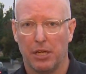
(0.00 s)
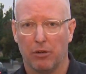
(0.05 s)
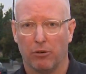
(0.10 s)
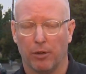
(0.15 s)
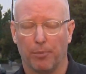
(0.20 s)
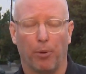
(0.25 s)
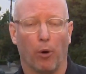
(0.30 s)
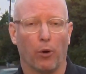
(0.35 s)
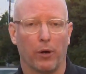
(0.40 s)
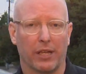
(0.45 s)

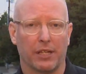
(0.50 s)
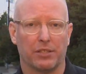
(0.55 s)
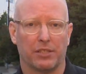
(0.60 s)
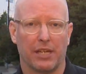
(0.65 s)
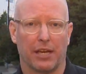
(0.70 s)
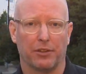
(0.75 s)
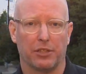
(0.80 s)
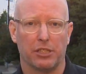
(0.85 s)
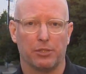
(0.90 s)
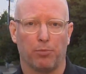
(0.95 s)
Reporting in
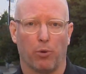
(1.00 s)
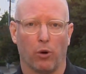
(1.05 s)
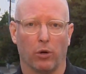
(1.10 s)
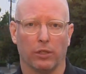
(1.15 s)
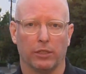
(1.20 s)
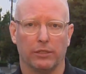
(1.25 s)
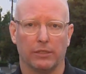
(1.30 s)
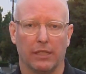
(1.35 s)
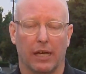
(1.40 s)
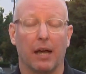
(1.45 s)
Southeast
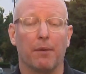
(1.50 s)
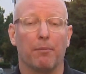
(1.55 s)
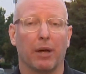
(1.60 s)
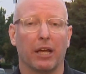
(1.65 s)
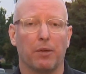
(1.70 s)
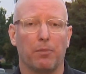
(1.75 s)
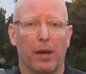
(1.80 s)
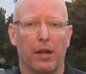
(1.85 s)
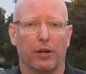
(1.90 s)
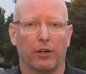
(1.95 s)
Portland, I'm
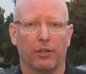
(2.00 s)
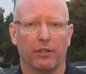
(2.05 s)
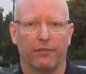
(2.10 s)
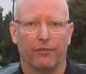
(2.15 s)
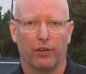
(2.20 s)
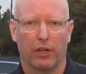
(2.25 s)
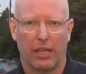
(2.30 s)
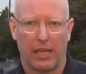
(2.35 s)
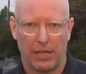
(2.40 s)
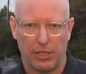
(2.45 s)
Mike Benner
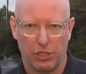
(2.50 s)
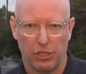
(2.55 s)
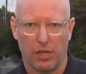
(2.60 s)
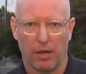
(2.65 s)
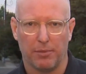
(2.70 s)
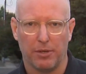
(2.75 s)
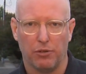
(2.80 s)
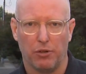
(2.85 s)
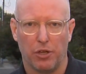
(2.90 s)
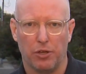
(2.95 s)
for
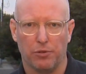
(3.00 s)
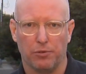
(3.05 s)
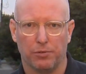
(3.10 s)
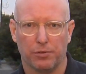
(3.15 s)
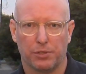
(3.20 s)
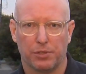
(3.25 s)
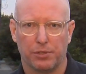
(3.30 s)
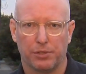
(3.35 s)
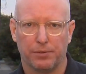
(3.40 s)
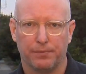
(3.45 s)
KGW
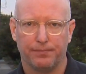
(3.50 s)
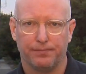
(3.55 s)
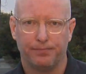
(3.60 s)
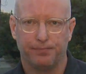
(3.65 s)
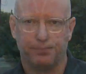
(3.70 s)
News.